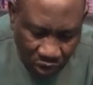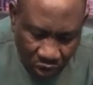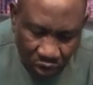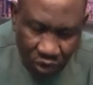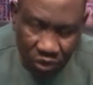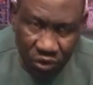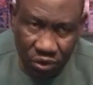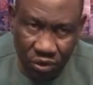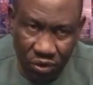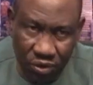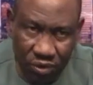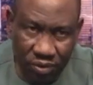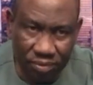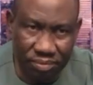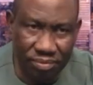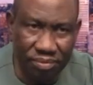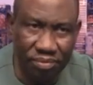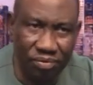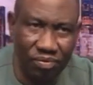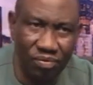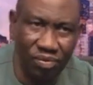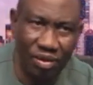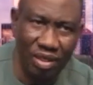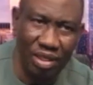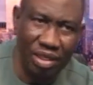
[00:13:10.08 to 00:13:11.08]
honor."
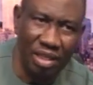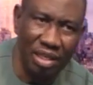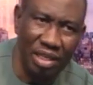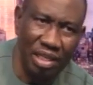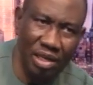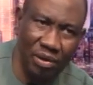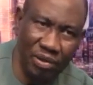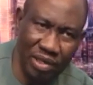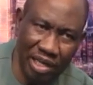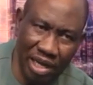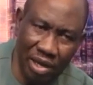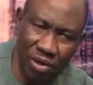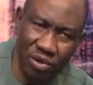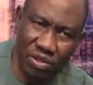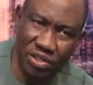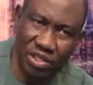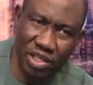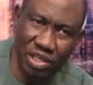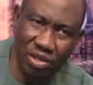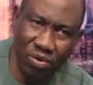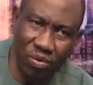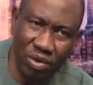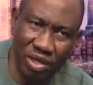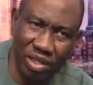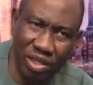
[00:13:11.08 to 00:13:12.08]
Now, can you see
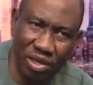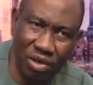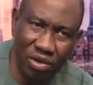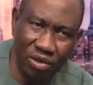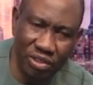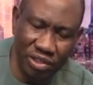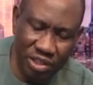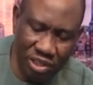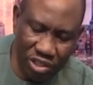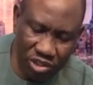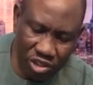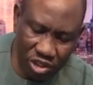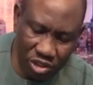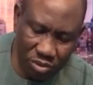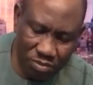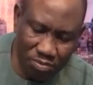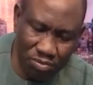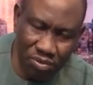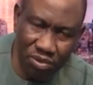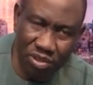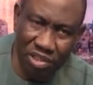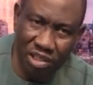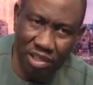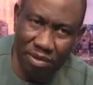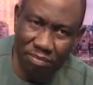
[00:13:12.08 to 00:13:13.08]
the way the Lord Jesus
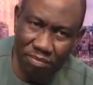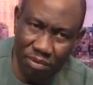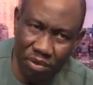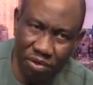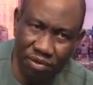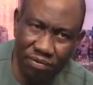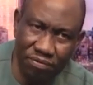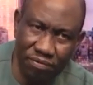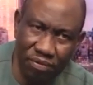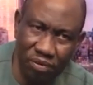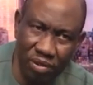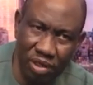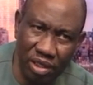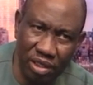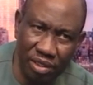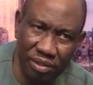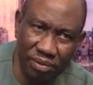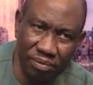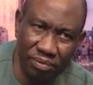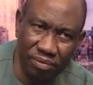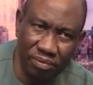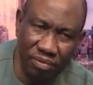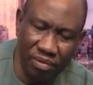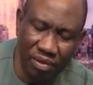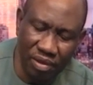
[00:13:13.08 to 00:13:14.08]
puts it beautifully?
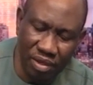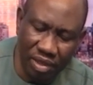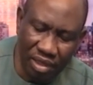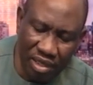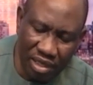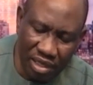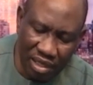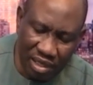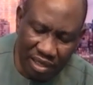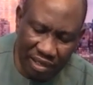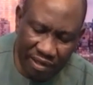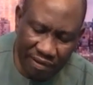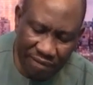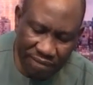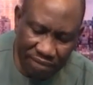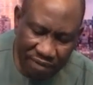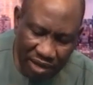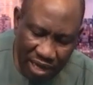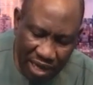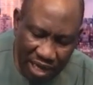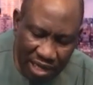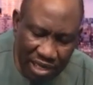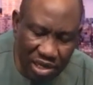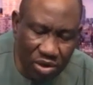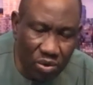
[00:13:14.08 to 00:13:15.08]
If
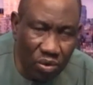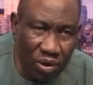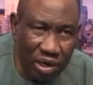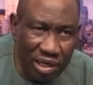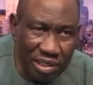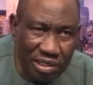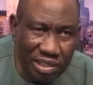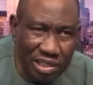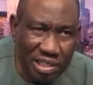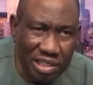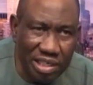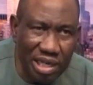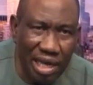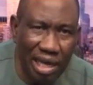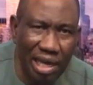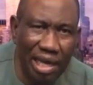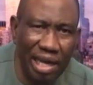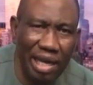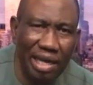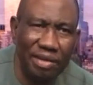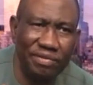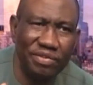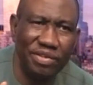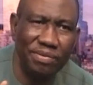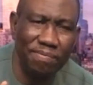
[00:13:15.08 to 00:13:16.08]
anyone serves